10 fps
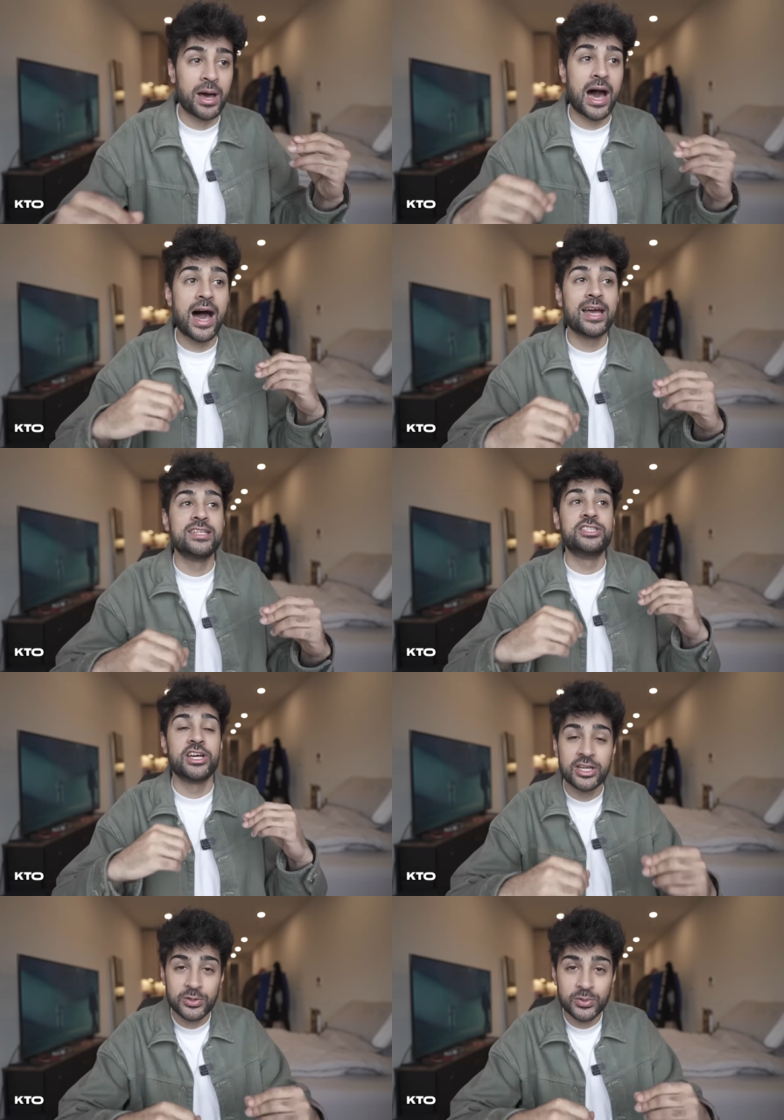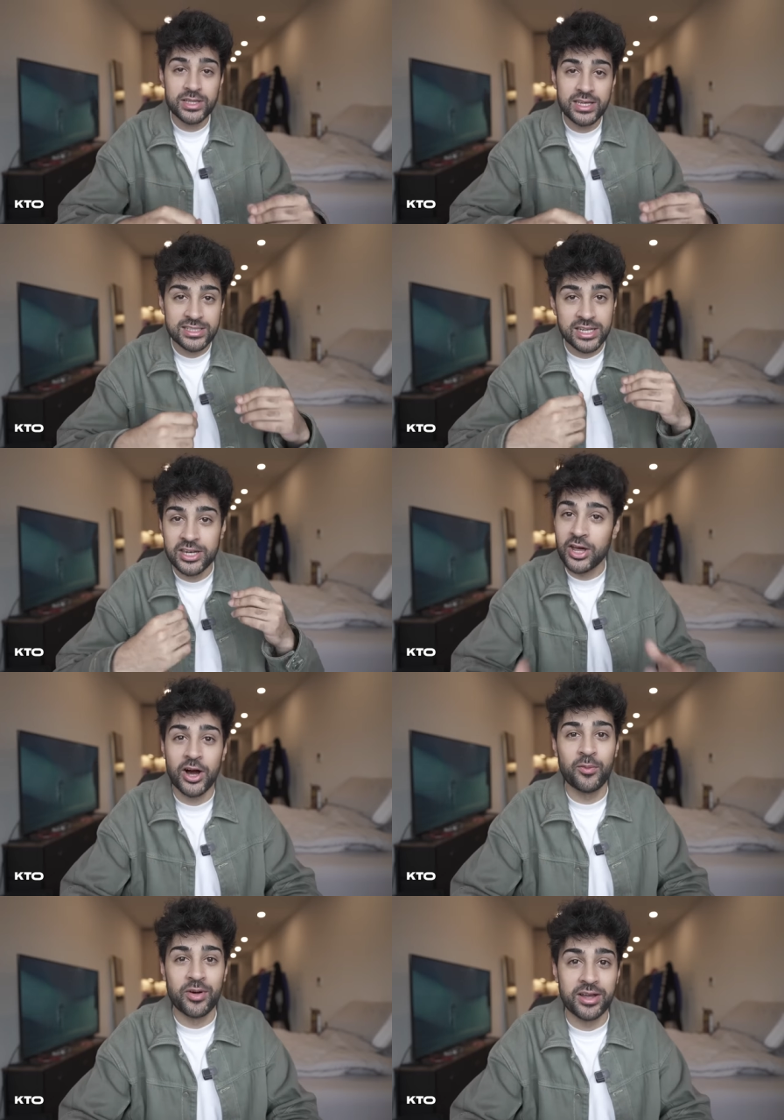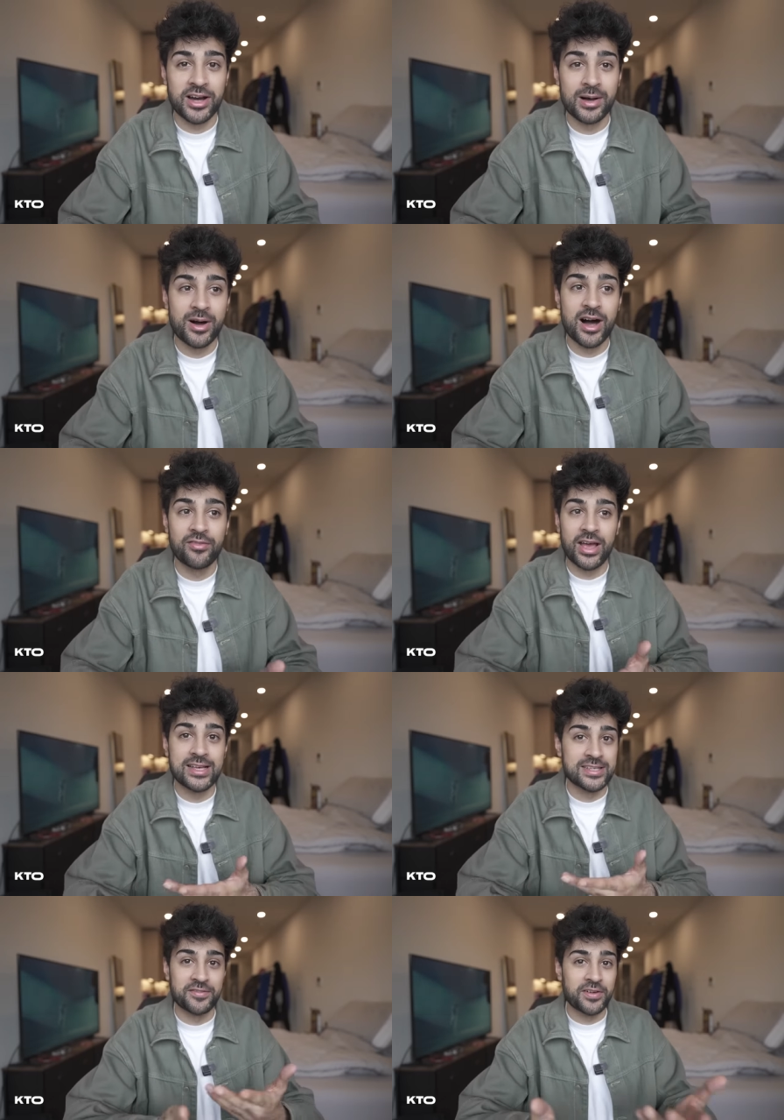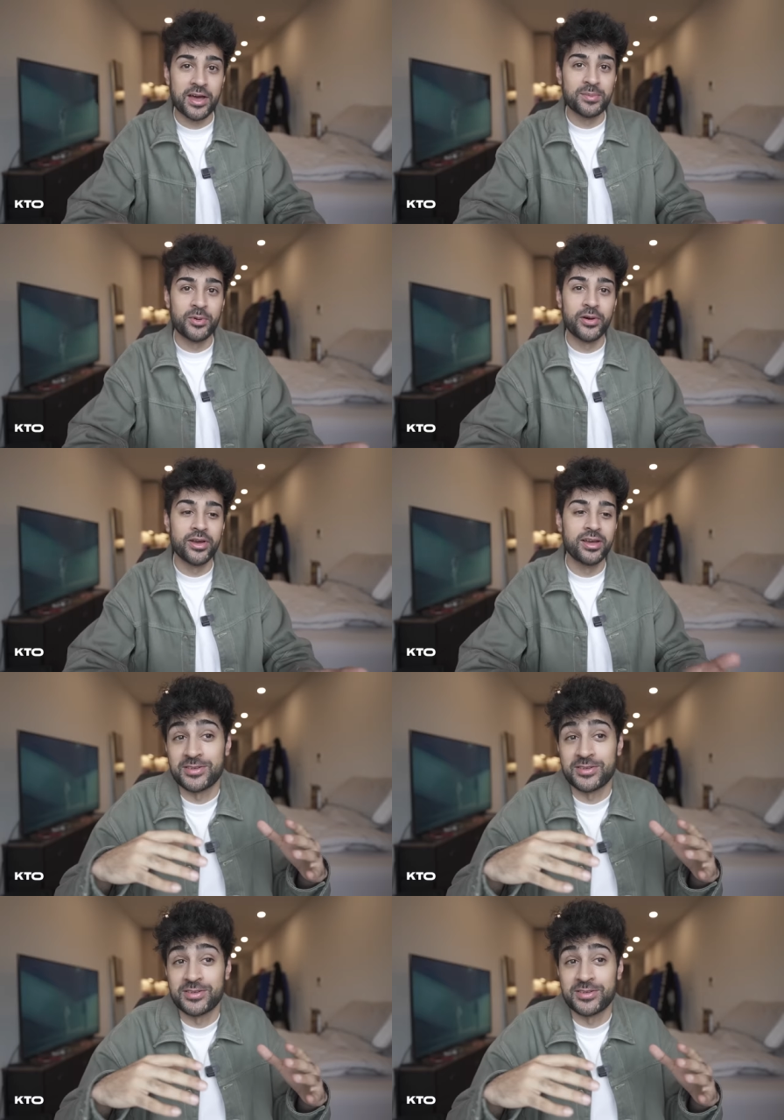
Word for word: But I genuinely did not want to come off as a fanboy.